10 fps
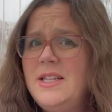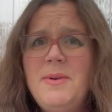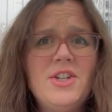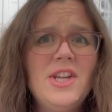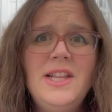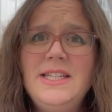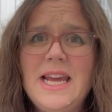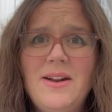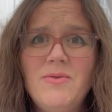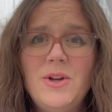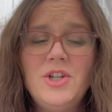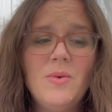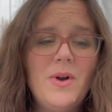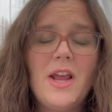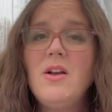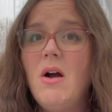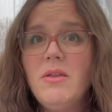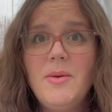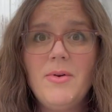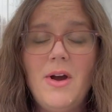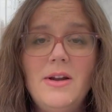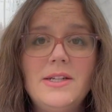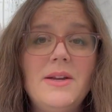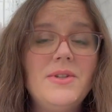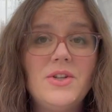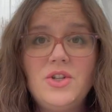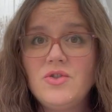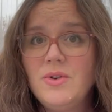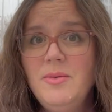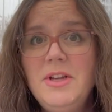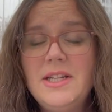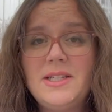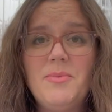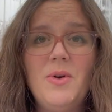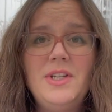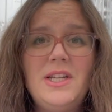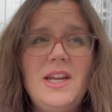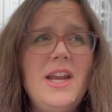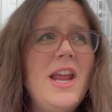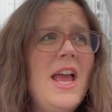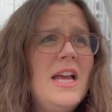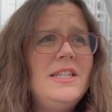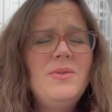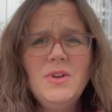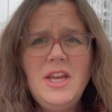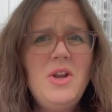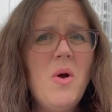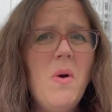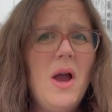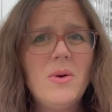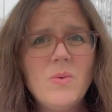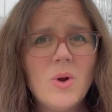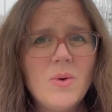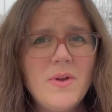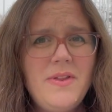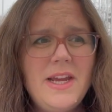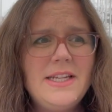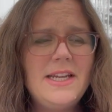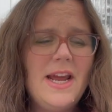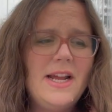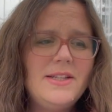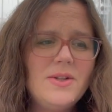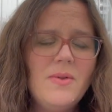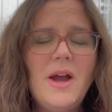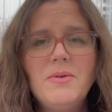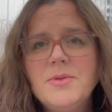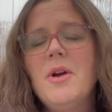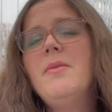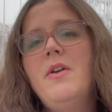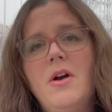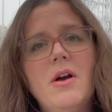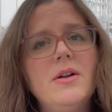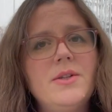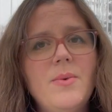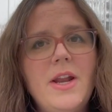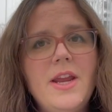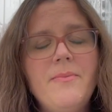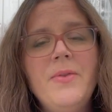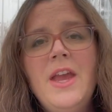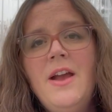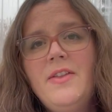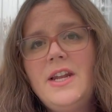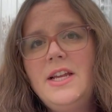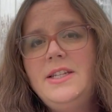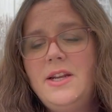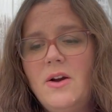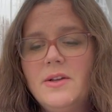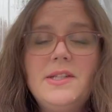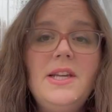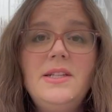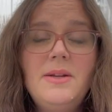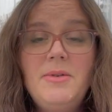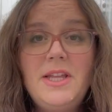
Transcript: especially in the dead of winter, when I got the product, I was extremely disappointed in it, didn't really know how to work with it, and so that was probably the hardest wedding that I did all season. But